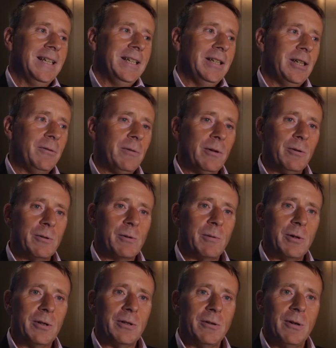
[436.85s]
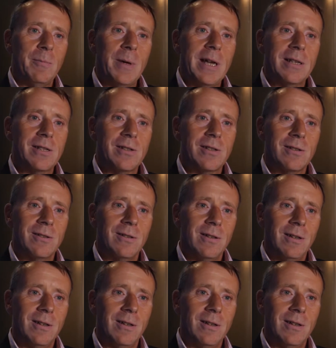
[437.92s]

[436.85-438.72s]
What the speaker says: We always want to do our best,